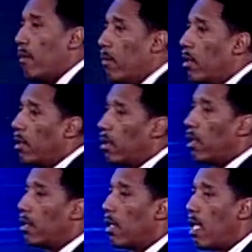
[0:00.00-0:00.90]
Because
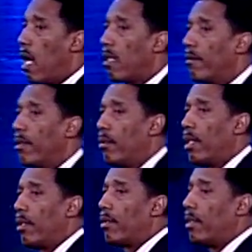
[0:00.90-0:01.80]
there's a lot of you
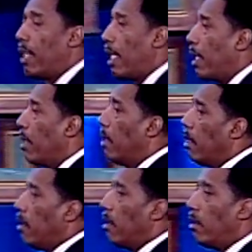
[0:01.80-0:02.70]
here today.
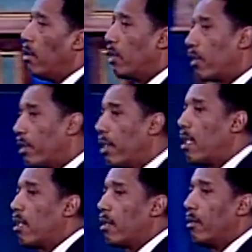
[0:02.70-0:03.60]
You're
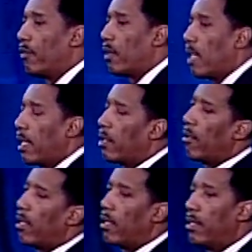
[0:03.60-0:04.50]
stuck. You feel like
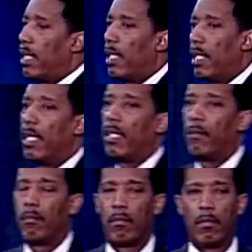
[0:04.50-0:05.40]
you're at a dead
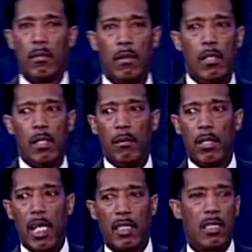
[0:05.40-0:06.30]
end.
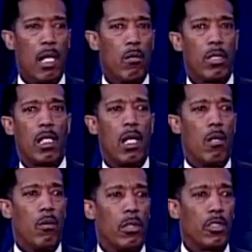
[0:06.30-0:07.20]
But that's not where
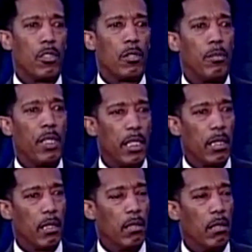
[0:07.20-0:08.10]
God wants you to be.
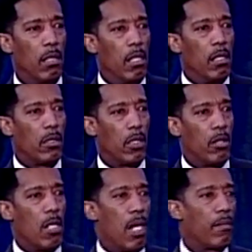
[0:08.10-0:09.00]
So
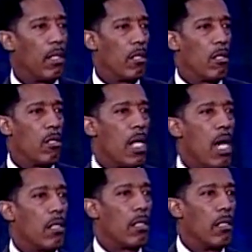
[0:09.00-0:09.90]
you have to learn
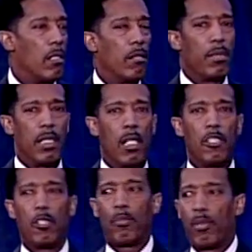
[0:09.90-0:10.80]
how to look beyond
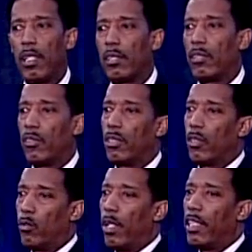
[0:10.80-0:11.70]
your present
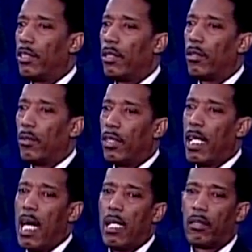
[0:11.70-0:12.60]
situation through the
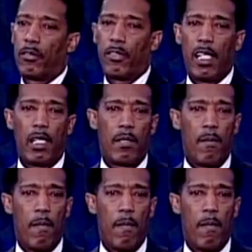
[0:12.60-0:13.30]
eyes of faith.